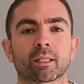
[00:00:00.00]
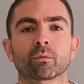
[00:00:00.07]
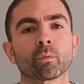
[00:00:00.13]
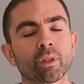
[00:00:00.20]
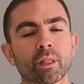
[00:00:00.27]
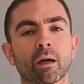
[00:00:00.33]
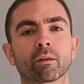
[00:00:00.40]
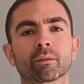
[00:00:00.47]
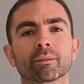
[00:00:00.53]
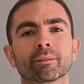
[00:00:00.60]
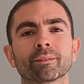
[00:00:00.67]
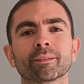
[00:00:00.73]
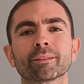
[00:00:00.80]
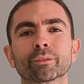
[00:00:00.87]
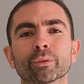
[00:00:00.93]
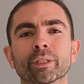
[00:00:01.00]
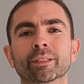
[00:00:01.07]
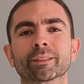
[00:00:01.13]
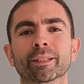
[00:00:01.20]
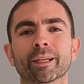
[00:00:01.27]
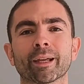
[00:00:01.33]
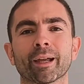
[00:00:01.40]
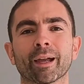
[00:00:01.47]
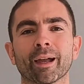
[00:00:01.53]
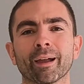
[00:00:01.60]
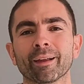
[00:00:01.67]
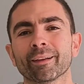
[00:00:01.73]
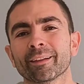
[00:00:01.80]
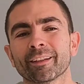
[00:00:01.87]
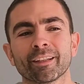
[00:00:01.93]
set without doing the
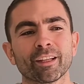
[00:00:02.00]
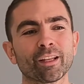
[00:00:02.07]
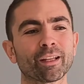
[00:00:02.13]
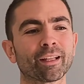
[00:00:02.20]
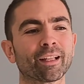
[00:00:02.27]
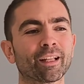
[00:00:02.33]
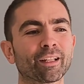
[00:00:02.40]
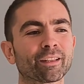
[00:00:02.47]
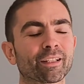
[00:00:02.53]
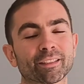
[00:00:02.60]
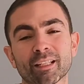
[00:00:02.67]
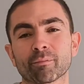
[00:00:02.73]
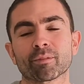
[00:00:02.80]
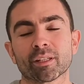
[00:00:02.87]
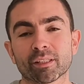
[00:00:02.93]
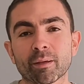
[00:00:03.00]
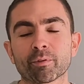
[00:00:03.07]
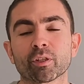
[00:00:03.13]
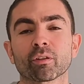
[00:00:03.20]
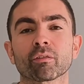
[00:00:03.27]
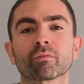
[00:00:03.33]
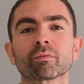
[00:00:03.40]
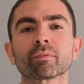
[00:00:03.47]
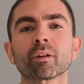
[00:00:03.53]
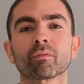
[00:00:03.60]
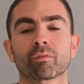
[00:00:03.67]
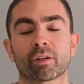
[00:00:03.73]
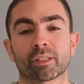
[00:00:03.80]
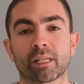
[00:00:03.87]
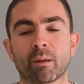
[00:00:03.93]
self-deception
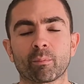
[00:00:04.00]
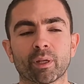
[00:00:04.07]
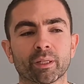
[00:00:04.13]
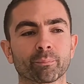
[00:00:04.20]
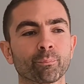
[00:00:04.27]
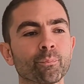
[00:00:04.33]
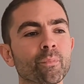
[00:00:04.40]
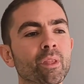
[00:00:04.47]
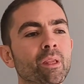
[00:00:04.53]
of resampling,